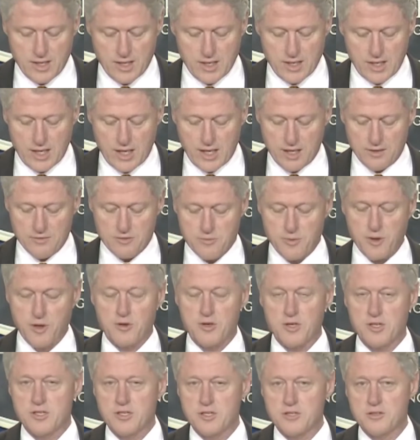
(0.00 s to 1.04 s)
I have
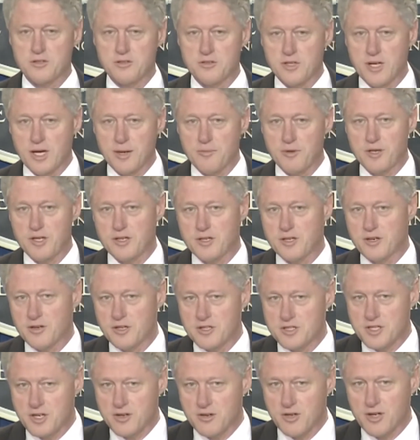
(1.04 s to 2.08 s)
spoken to Deputy Attorney
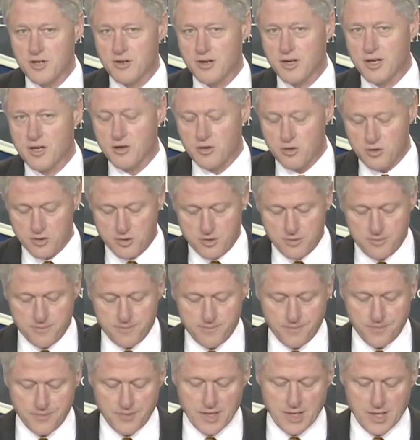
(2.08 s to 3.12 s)
General Eric Holder,
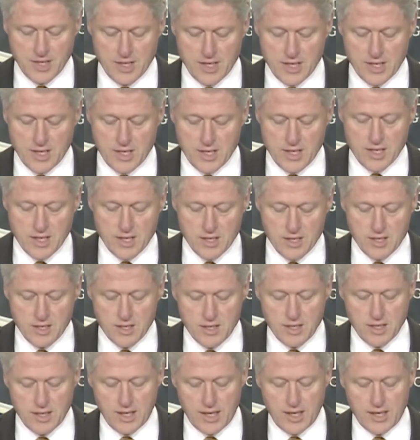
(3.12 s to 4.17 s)

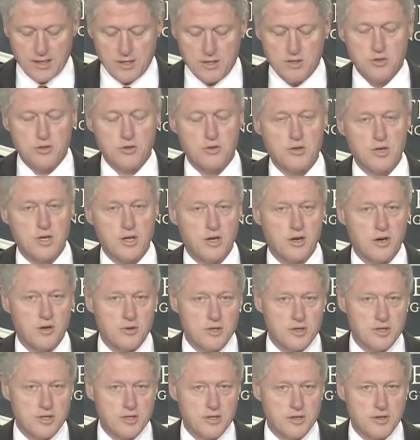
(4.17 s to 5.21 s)
and who, along
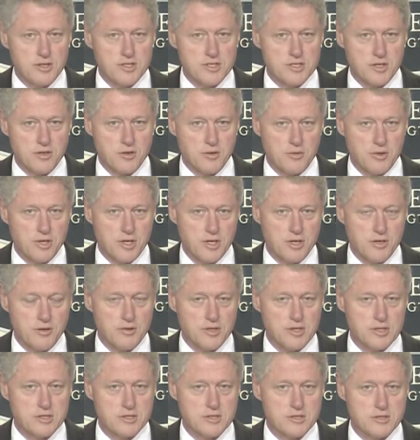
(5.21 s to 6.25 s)
with Attorney General Reno,
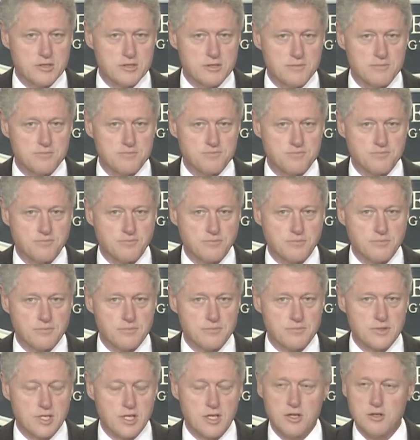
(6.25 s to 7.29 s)
is
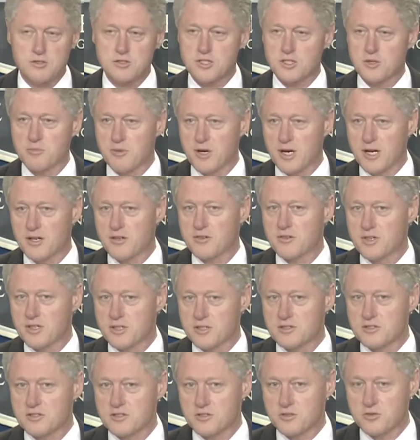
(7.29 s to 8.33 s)
closely monitoring the
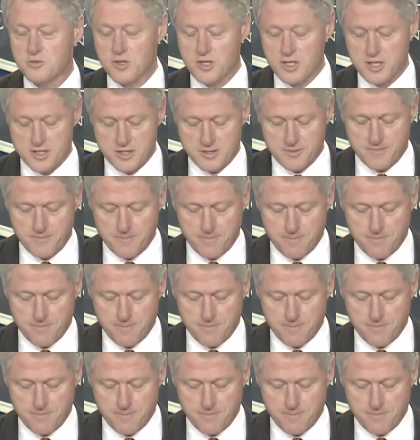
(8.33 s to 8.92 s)
situation.